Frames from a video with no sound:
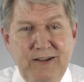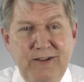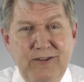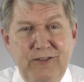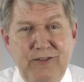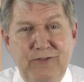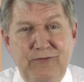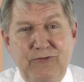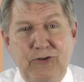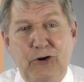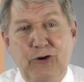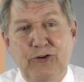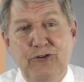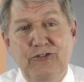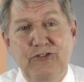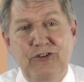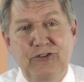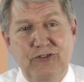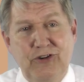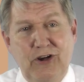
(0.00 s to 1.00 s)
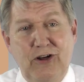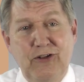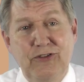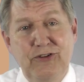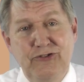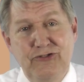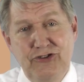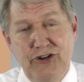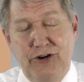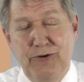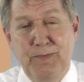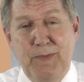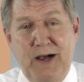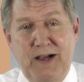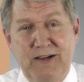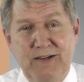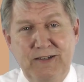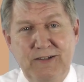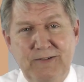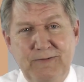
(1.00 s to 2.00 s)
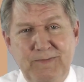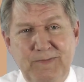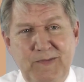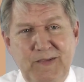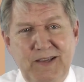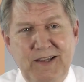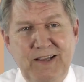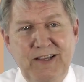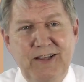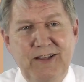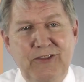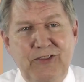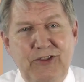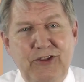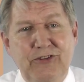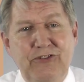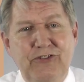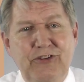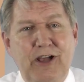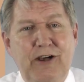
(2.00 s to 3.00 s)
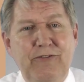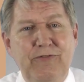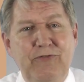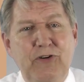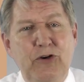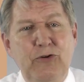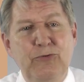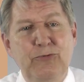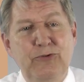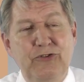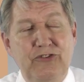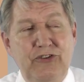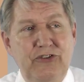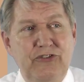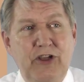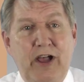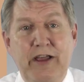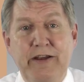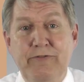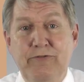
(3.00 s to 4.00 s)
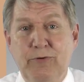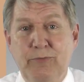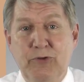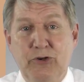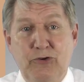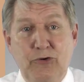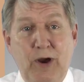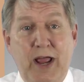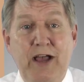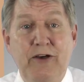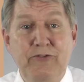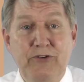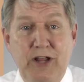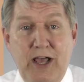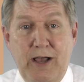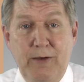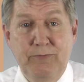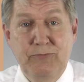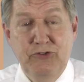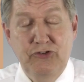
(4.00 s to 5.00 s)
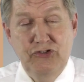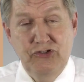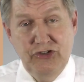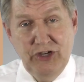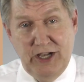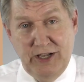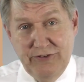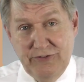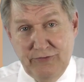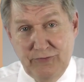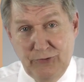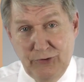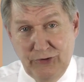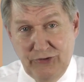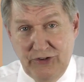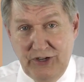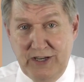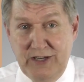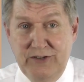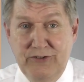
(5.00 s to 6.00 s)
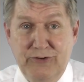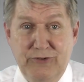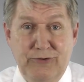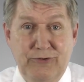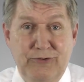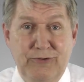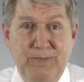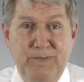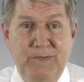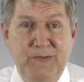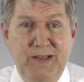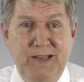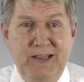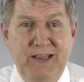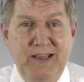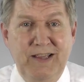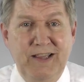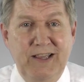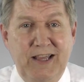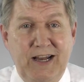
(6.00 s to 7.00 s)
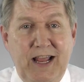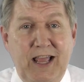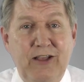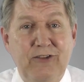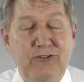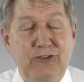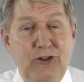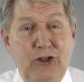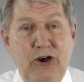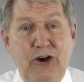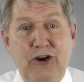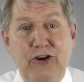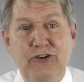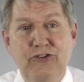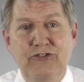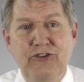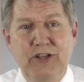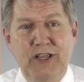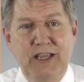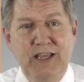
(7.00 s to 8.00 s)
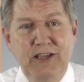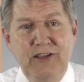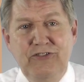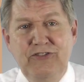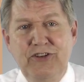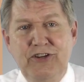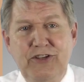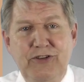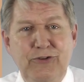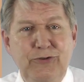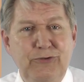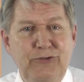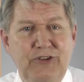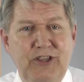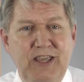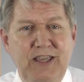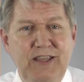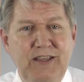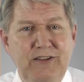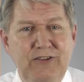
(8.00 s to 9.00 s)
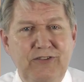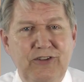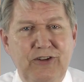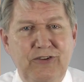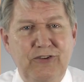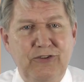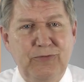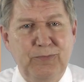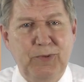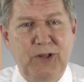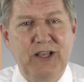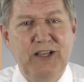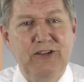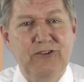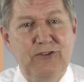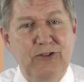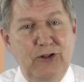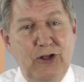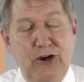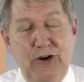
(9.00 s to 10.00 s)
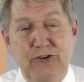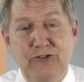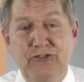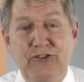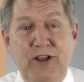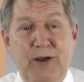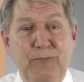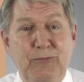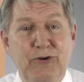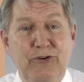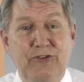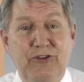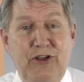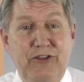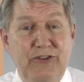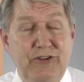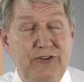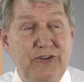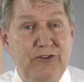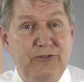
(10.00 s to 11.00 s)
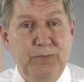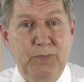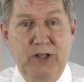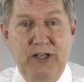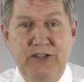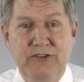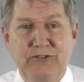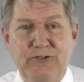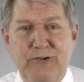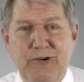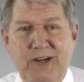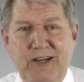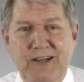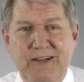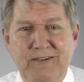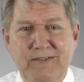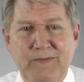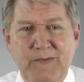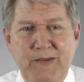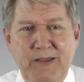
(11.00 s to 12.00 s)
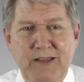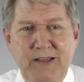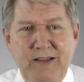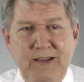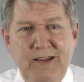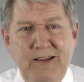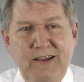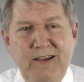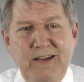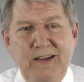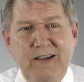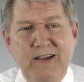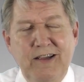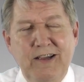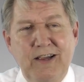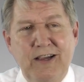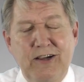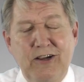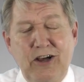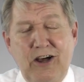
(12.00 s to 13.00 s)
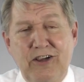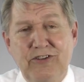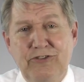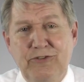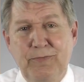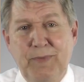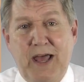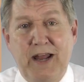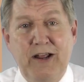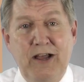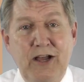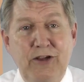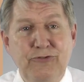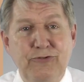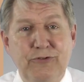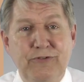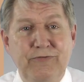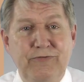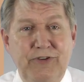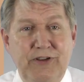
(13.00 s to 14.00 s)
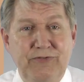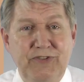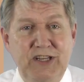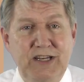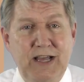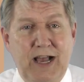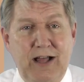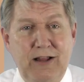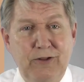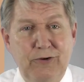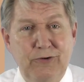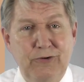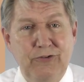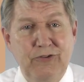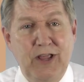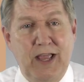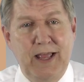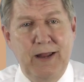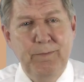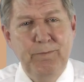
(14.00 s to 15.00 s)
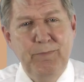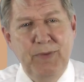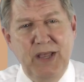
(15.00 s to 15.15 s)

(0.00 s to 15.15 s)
The first is called the Jitterbug. This cell phone was designed from the ground up just for seniors. It has large, easy-to-use keys and displays large numbers on the display screen. It costs about $150, and